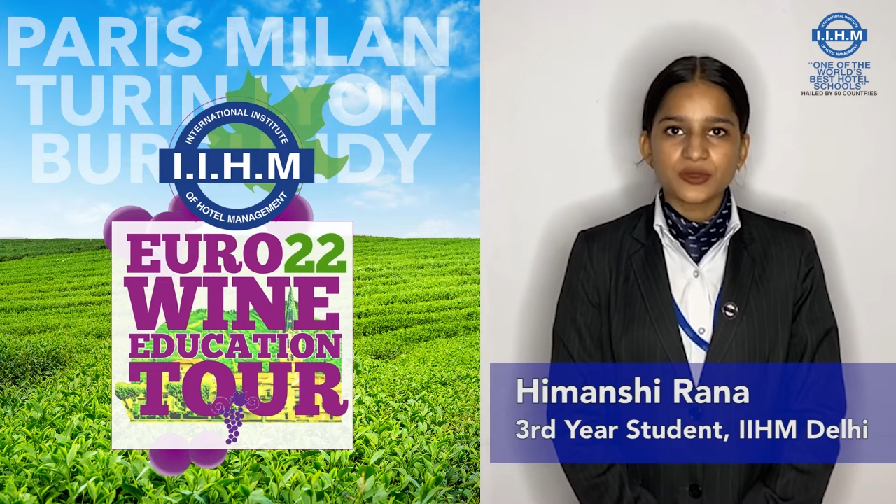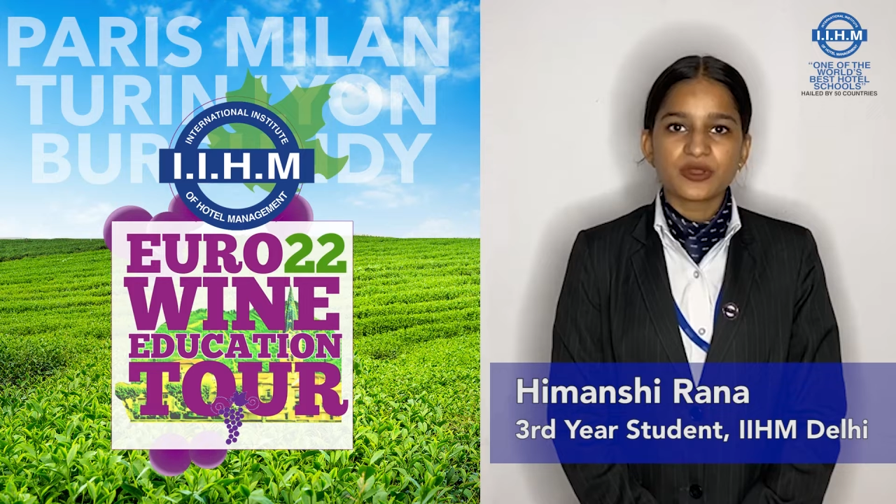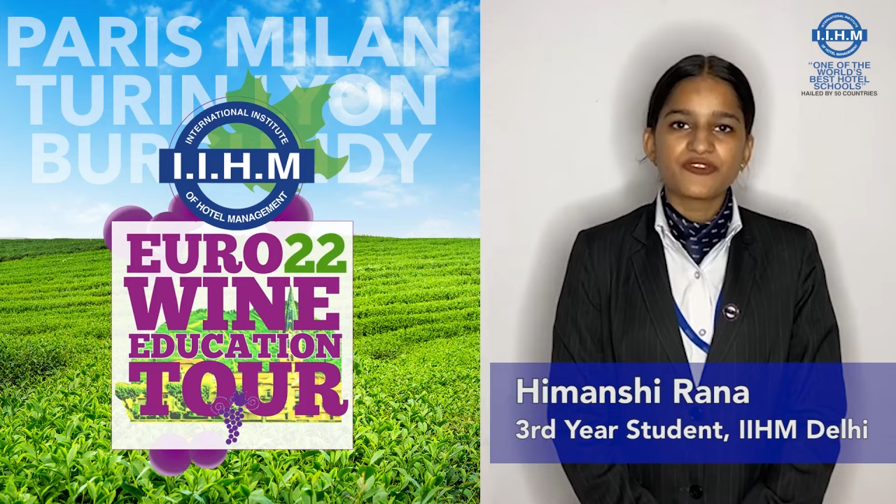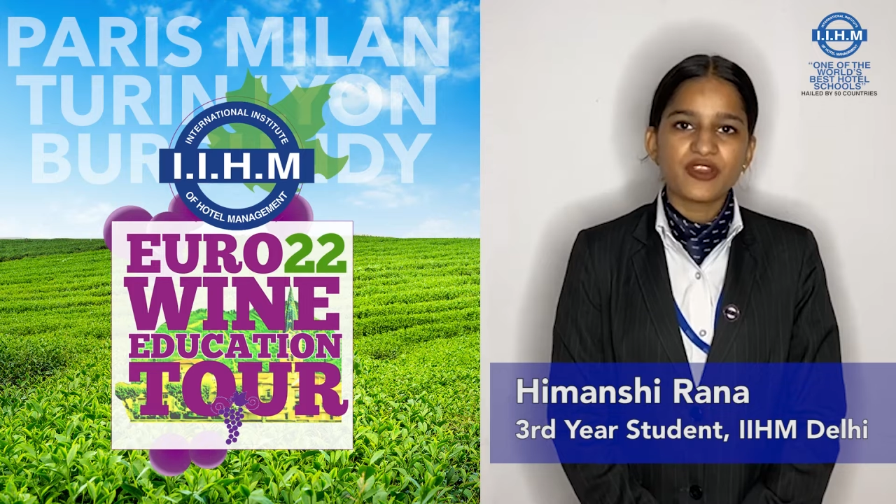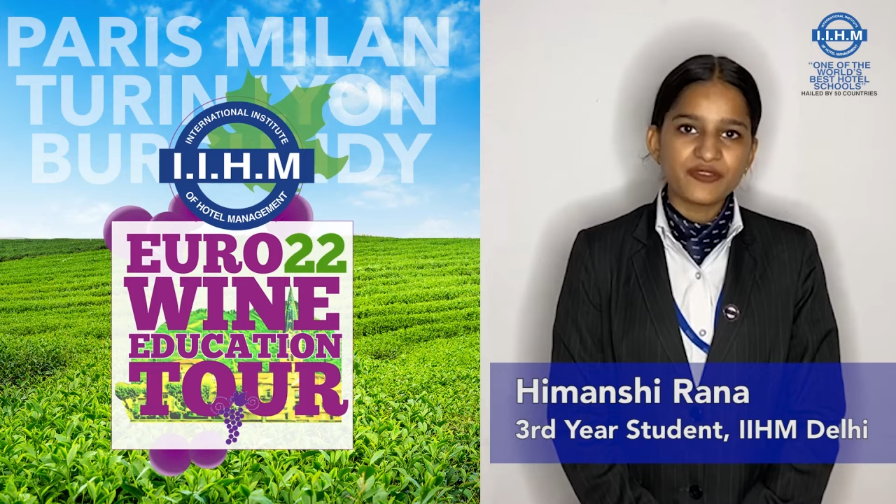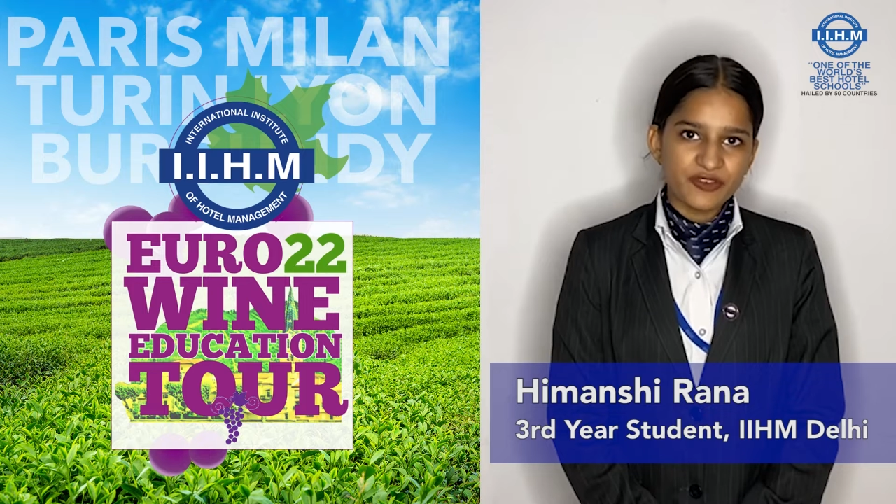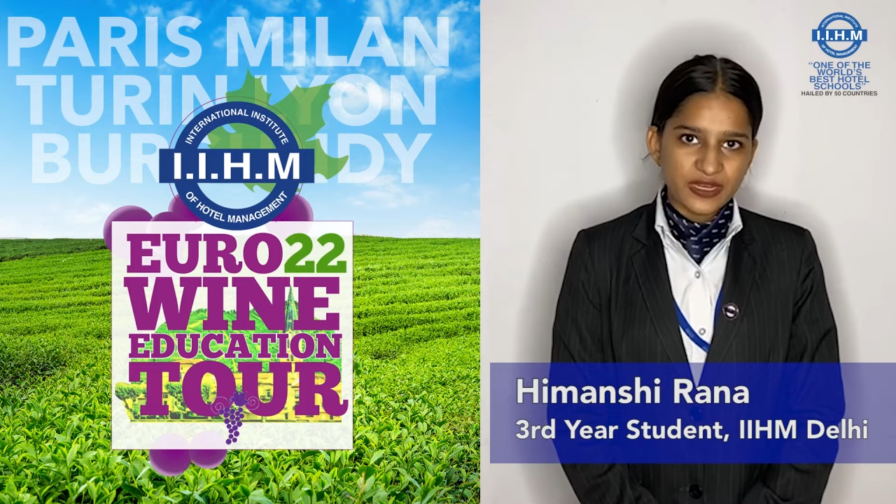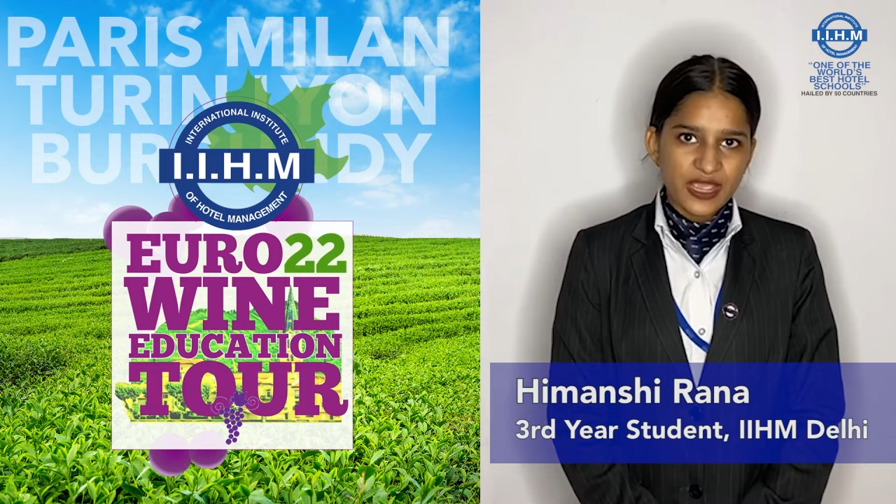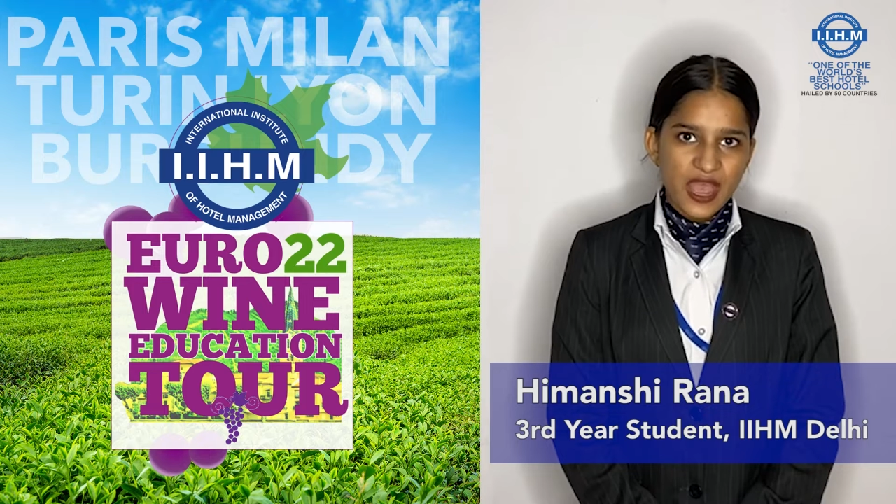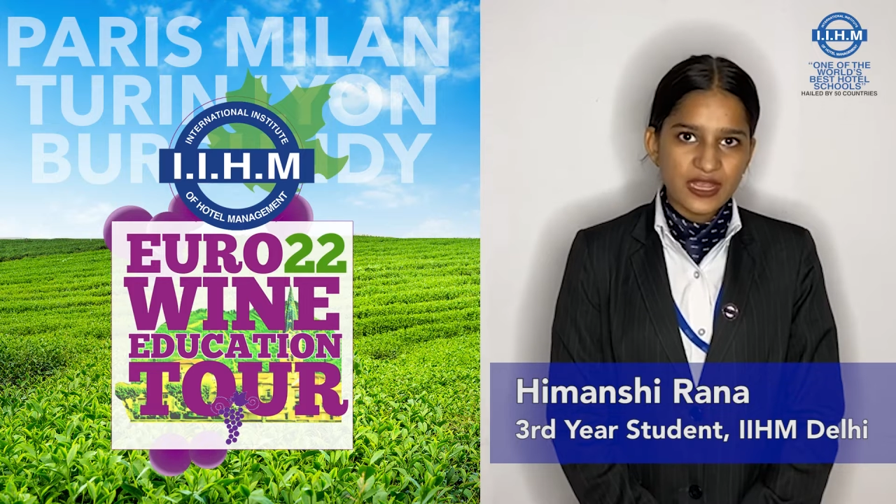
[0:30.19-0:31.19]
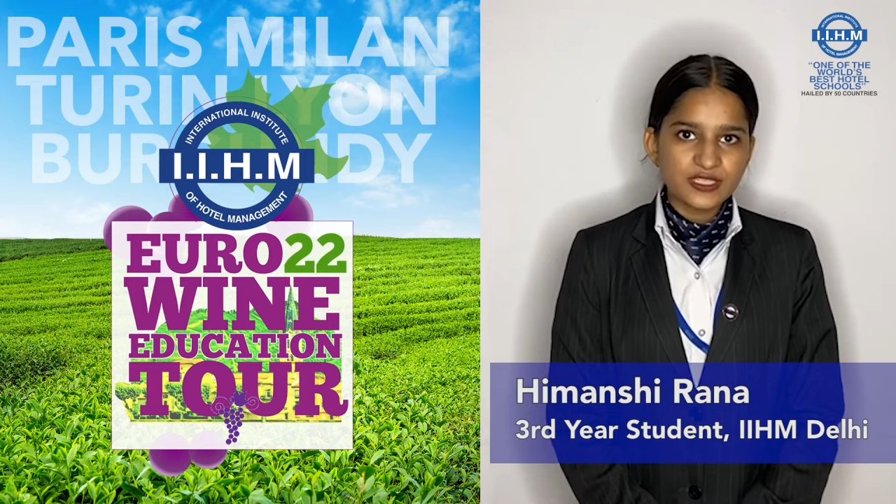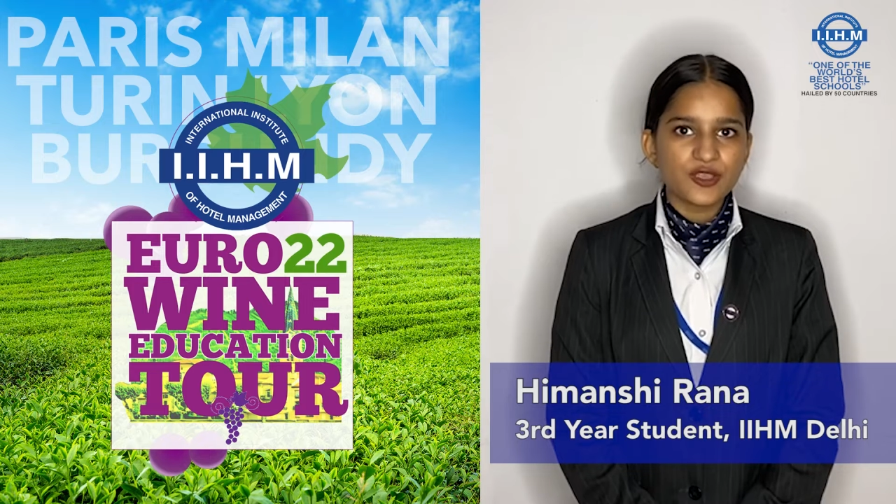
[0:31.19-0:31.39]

to different vineyards